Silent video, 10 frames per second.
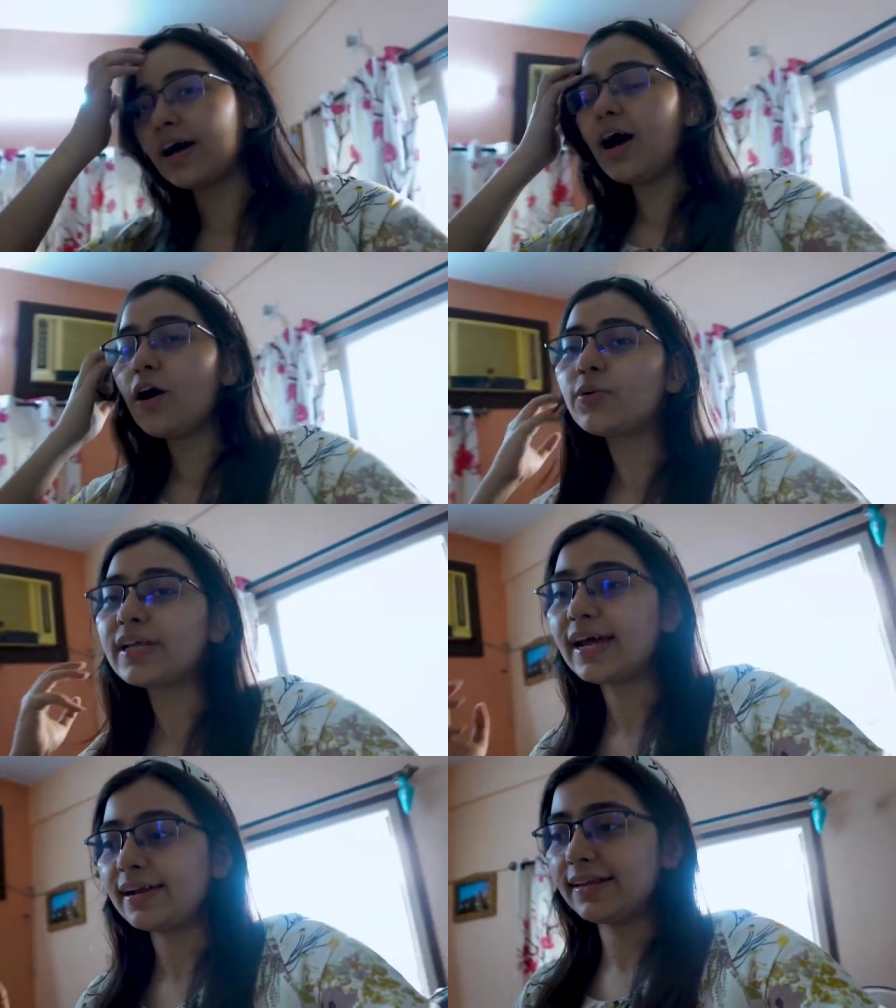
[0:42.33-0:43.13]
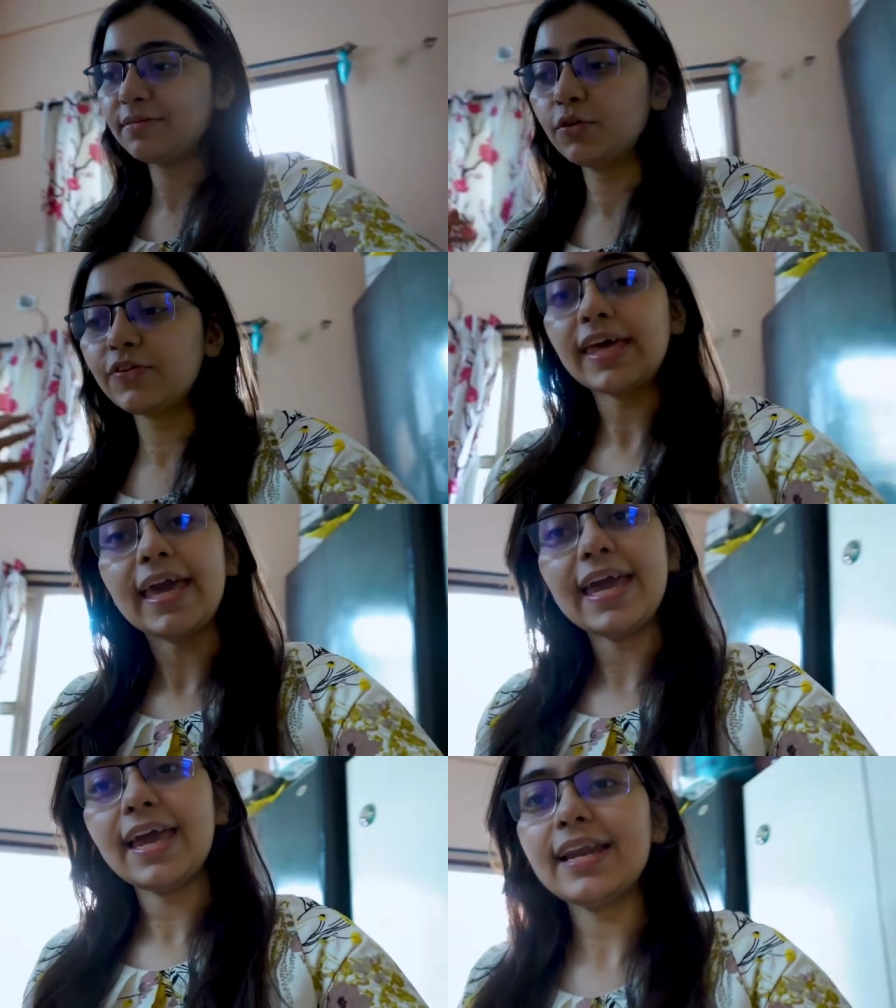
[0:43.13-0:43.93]
out and then moving
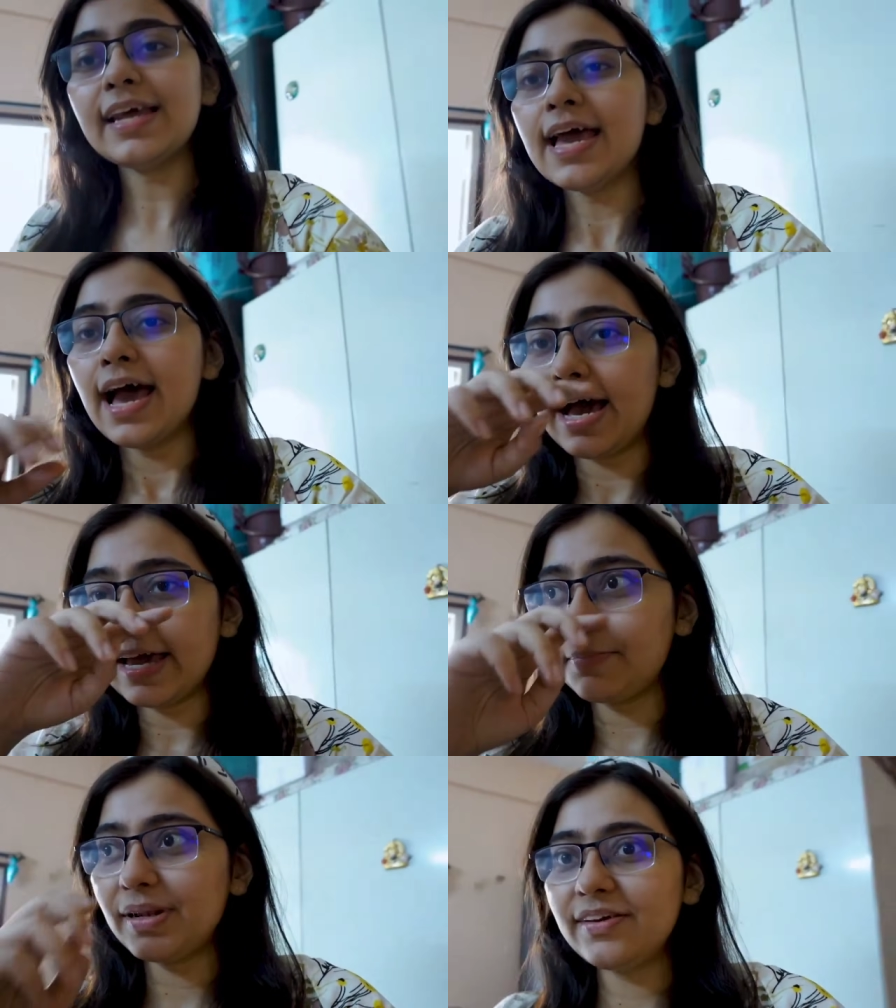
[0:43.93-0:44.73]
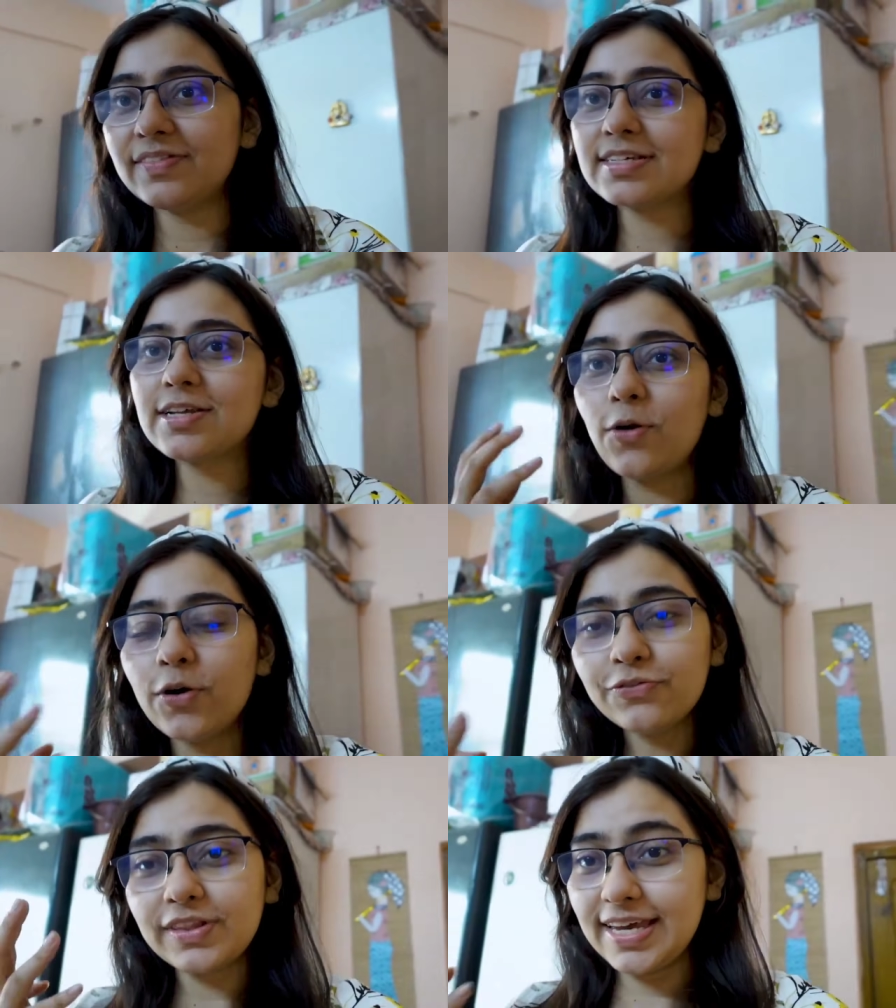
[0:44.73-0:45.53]
in. I believe there's a
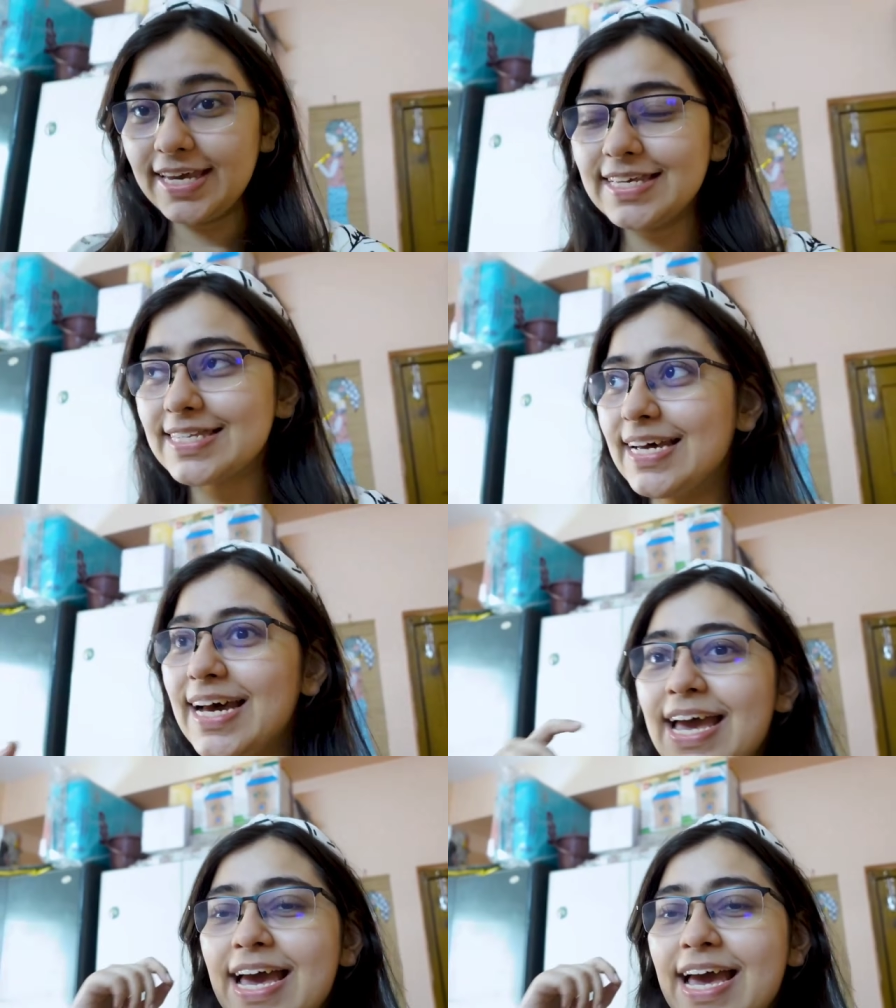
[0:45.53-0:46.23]
lot of things